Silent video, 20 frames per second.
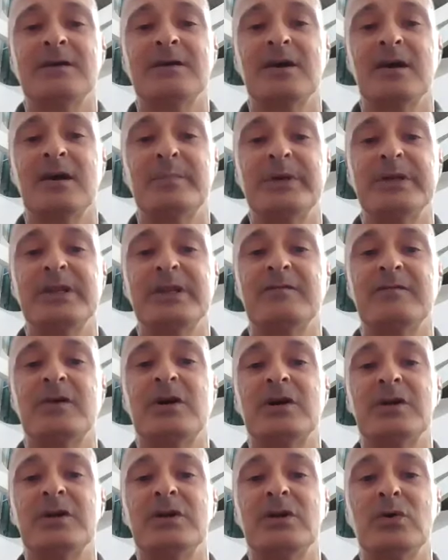the company of
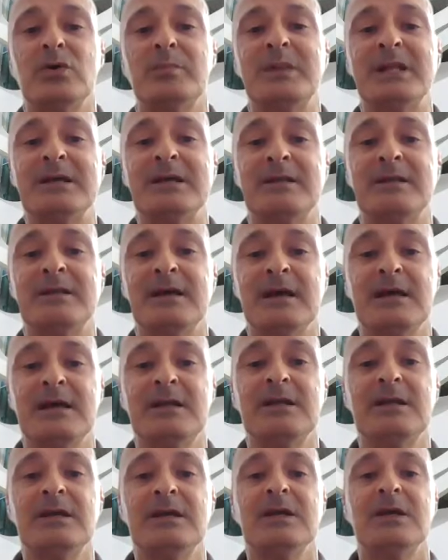Arnaud
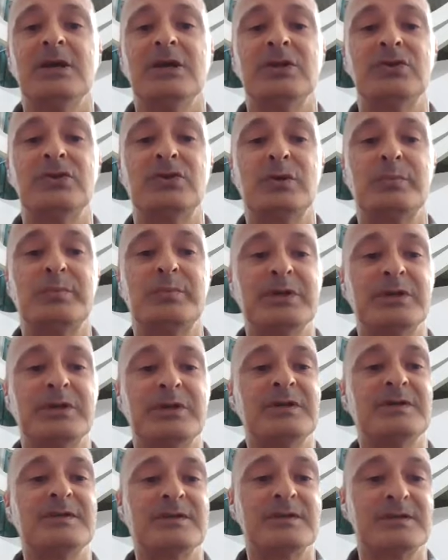Blandin, entrepreneur
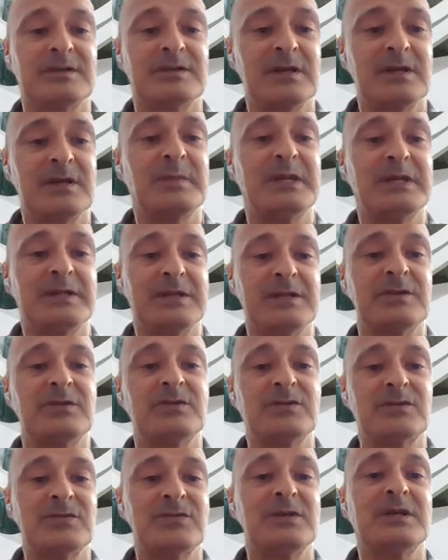in the sustainability
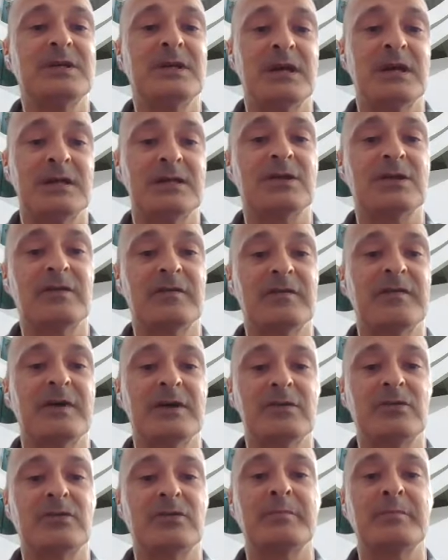industry and
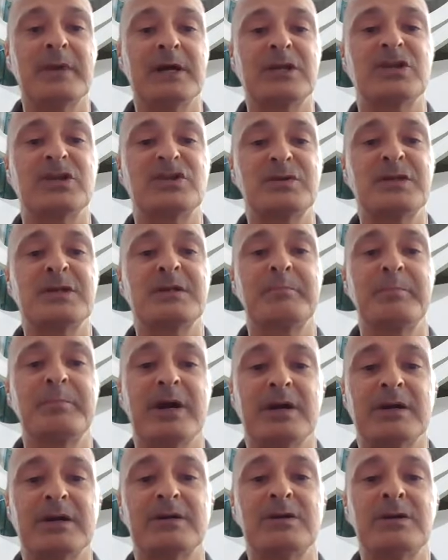co-founder and managing
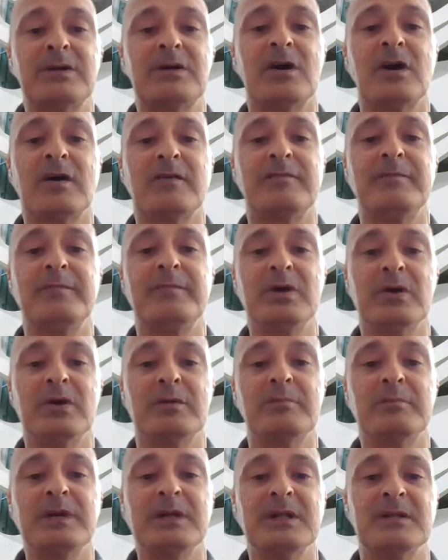partner of
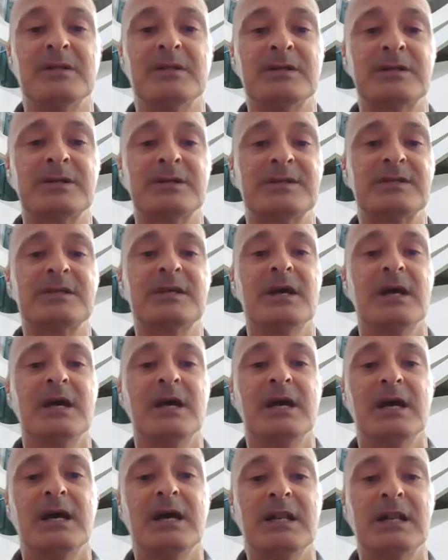Beyond Builders.
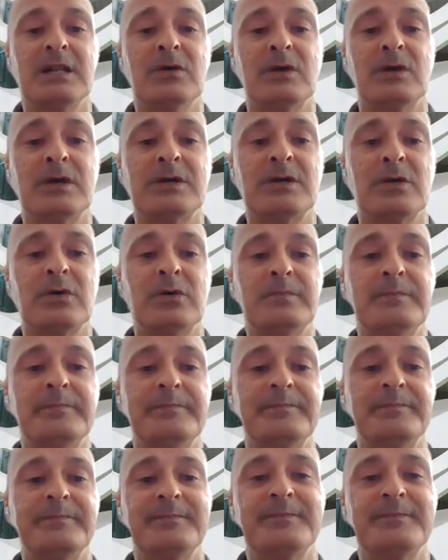Hello, Arnaud.